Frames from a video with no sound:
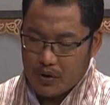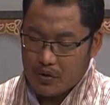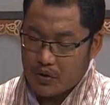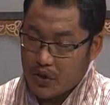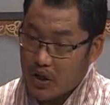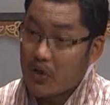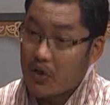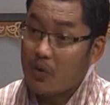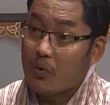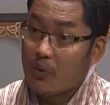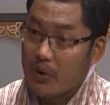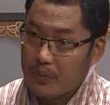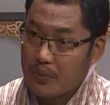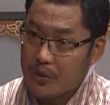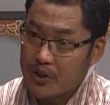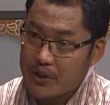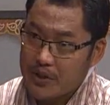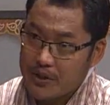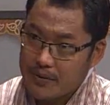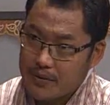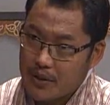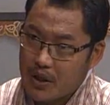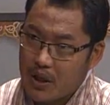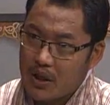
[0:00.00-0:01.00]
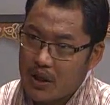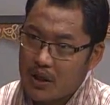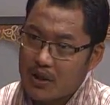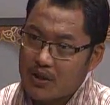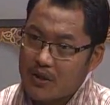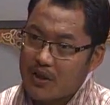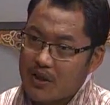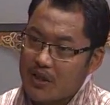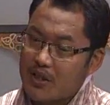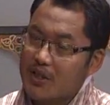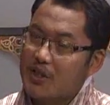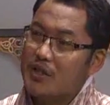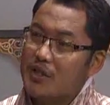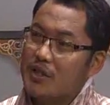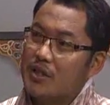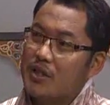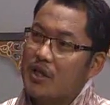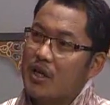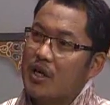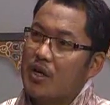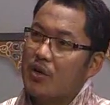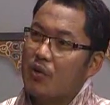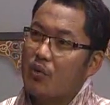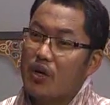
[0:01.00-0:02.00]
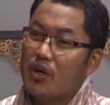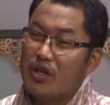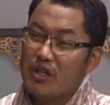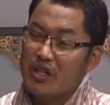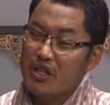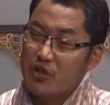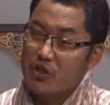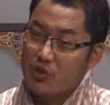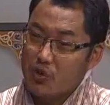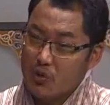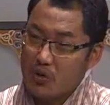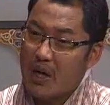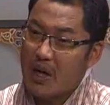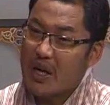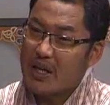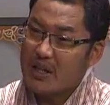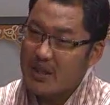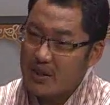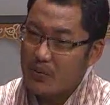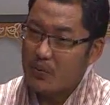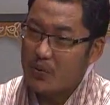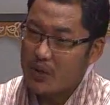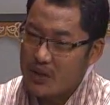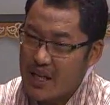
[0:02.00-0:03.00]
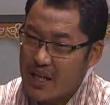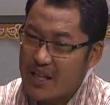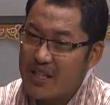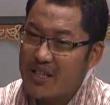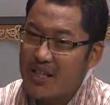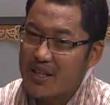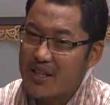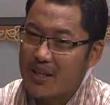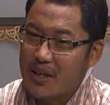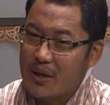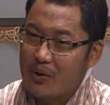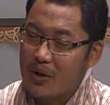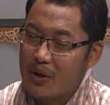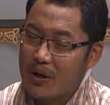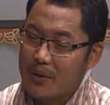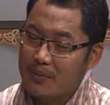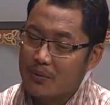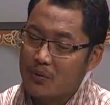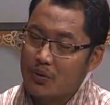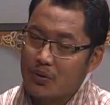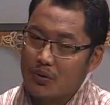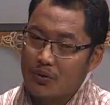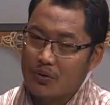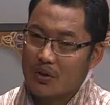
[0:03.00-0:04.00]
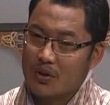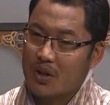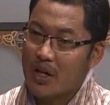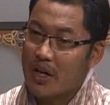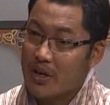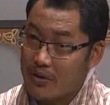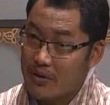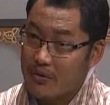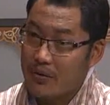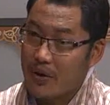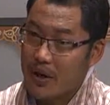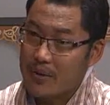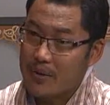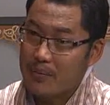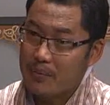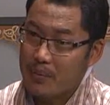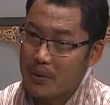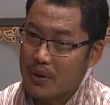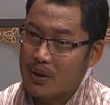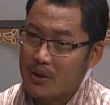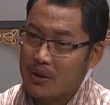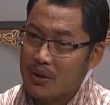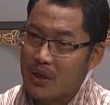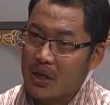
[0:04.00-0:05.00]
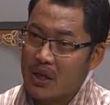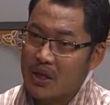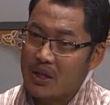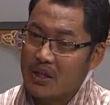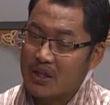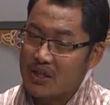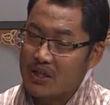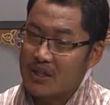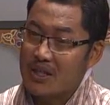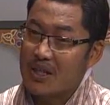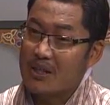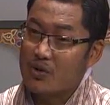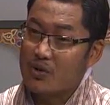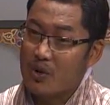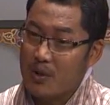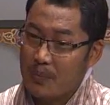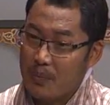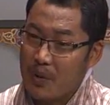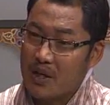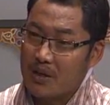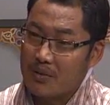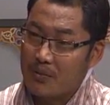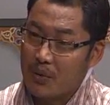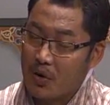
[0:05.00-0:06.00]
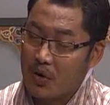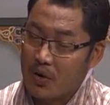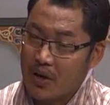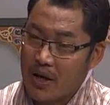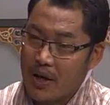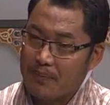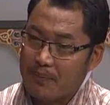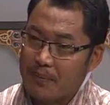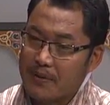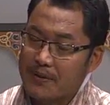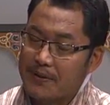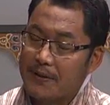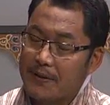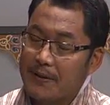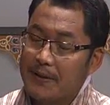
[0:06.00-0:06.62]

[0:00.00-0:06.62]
Thank you very much. This is one issue which I think I will have to clarify, because it is also a part of our campaign.